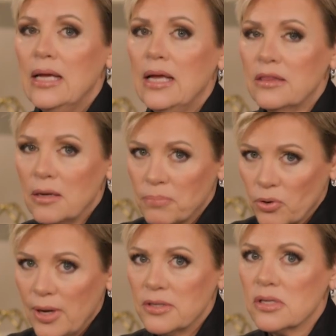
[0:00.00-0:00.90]
in the
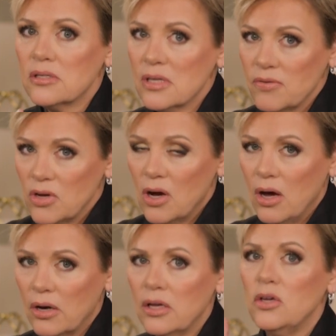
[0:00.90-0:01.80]
presence of
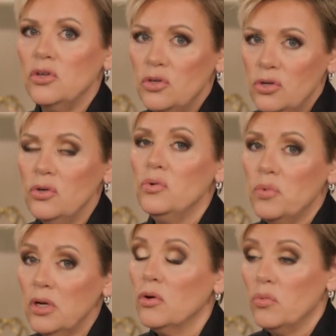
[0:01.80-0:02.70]
god you
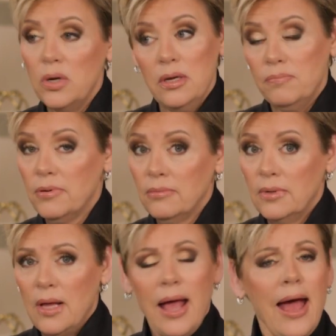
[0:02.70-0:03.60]
will weep
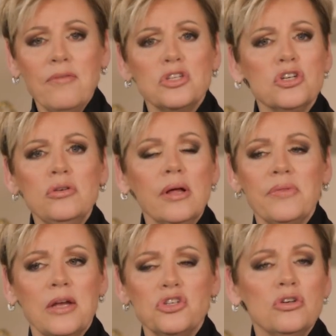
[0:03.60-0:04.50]
haven't you done
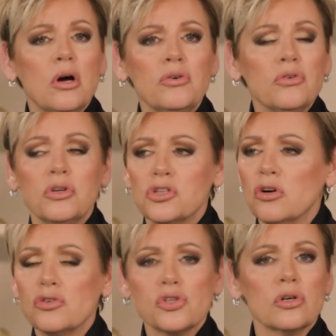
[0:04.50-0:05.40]
that you go to a
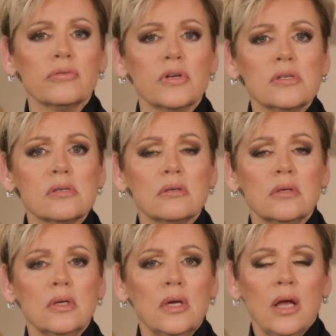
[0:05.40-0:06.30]
church service
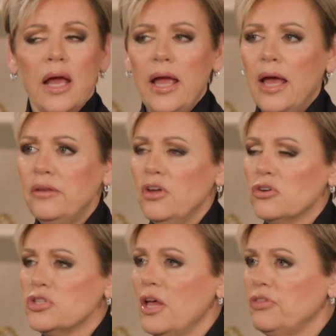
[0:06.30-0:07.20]
yeah. And
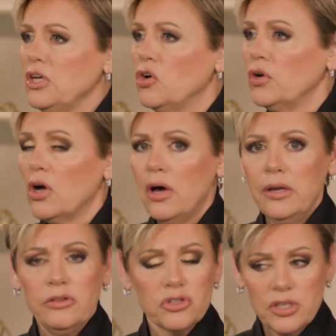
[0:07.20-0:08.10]
there's nothing going
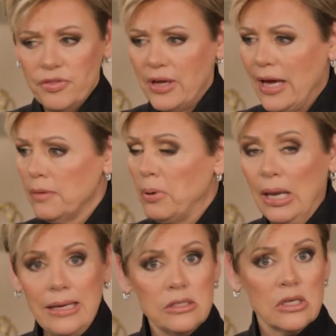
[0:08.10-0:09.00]
on. There's nothing out of
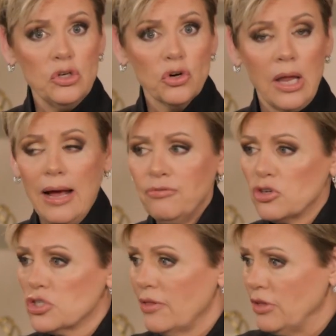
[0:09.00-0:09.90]
place in your life.
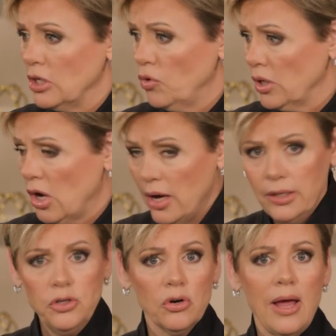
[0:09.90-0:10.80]
There's nothing going
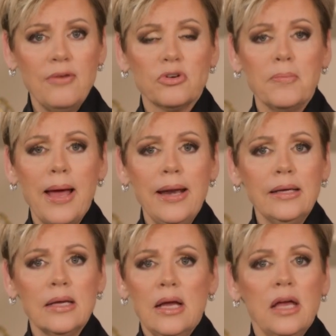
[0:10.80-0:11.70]
on in your life
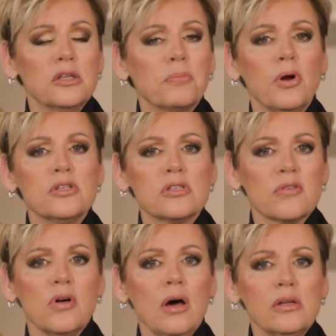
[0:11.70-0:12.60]
dramatic. And the presence
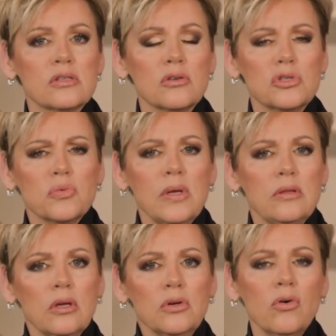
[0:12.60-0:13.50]
of God is so
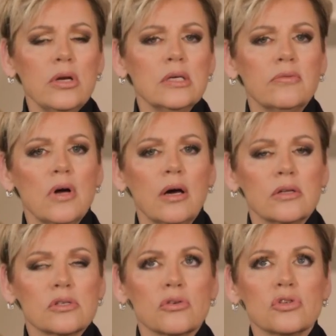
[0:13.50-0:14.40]
sweet. The anointing of God
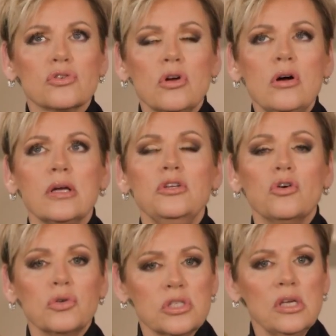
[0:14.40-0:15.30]
is so strong, yes. and
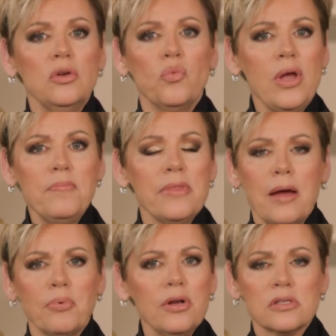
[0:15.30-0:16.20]
you'll sit and weep in
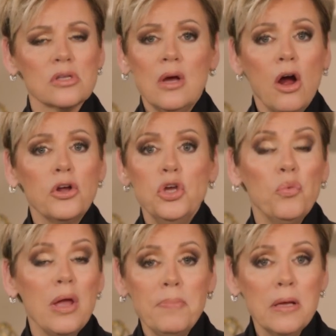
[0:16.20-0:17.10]
that presence. Are you
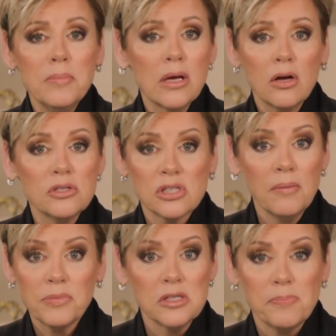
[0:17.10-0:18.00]
weeping because
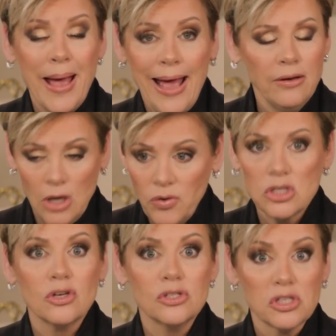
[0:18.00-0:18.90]
something's bad? No,
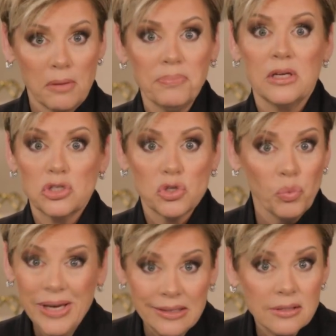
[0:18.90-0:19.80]
it's because something's
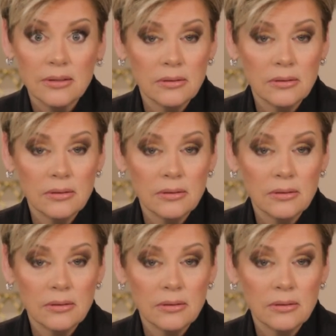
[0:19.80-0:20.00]
sweet.